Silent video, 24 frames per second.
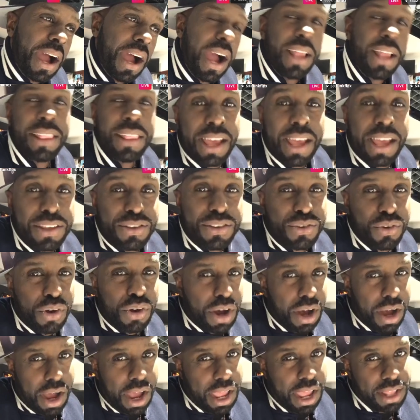I liked
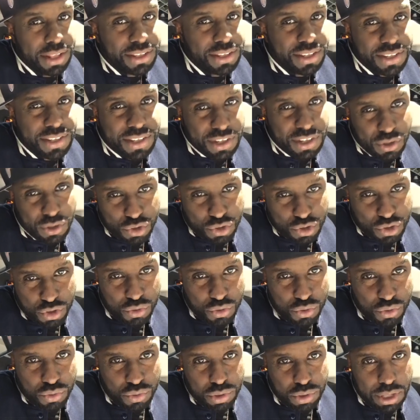and still
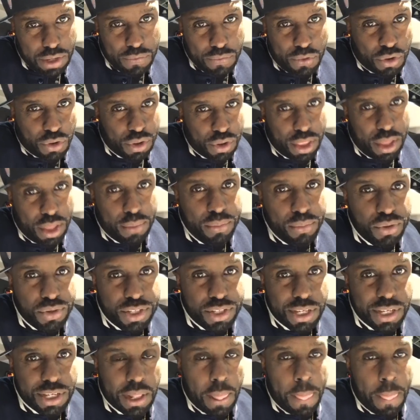do love all that
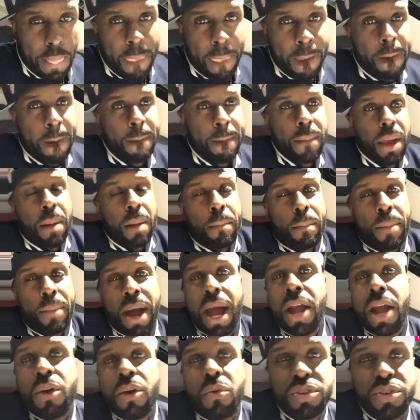music.
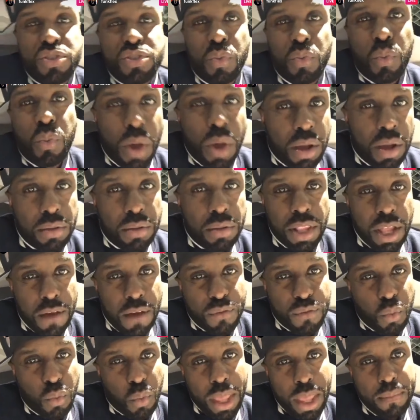Pac was well
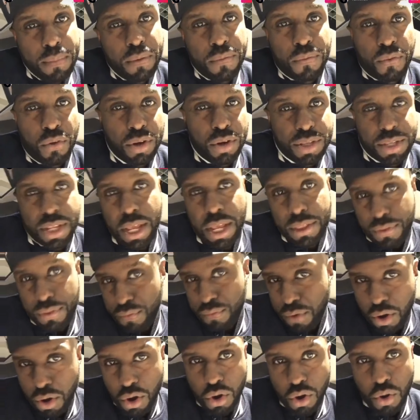loved way before Death
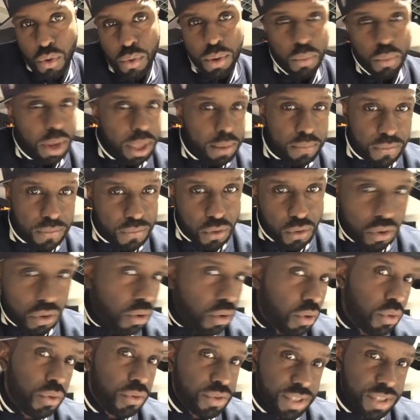Row and way before
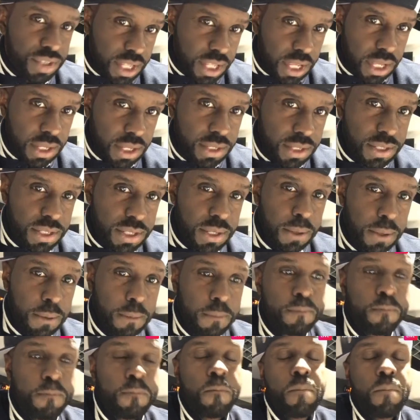all those things.
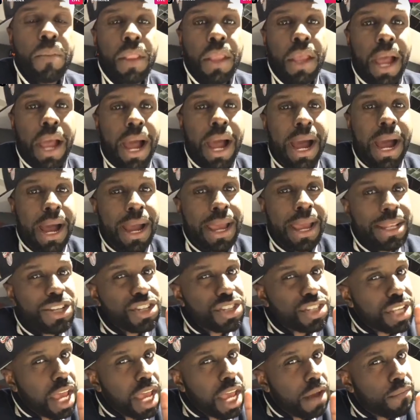I
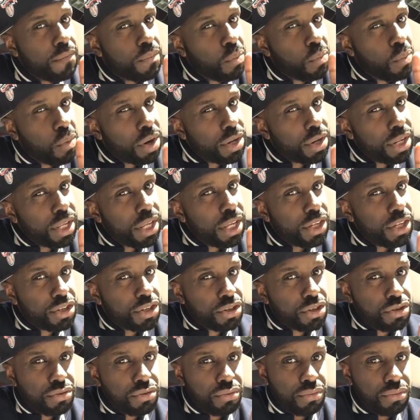just have one
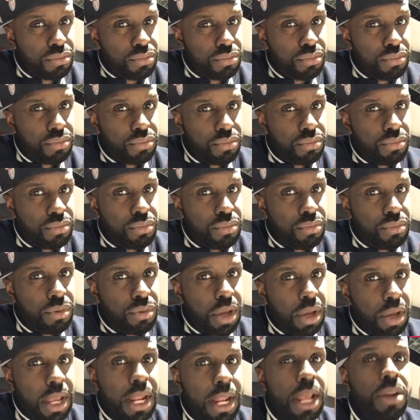issue,
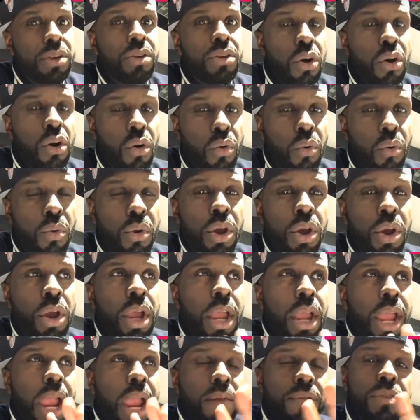and I know
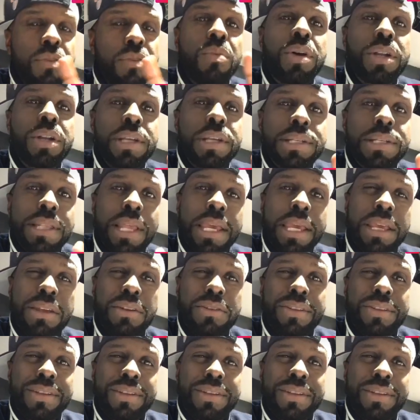everyone is like,